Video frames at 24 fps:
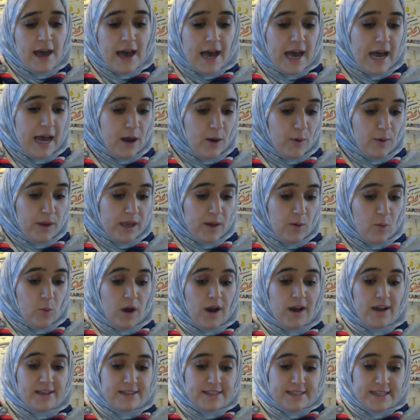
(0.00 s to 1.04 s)
how it
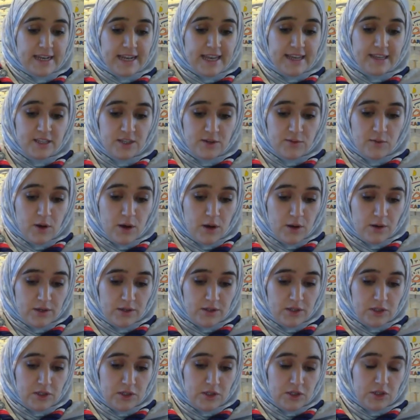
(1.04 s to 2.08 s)
works later on.
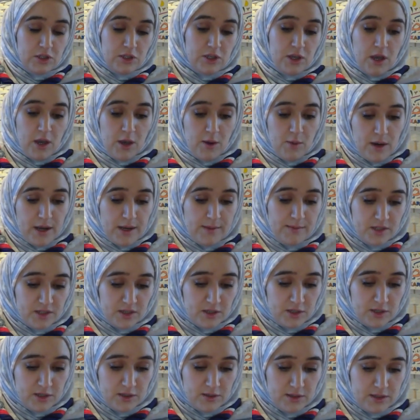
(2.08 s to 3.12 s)
So I'm just
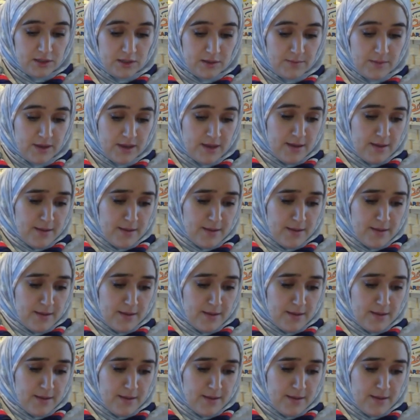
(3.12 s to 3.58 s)
going to do some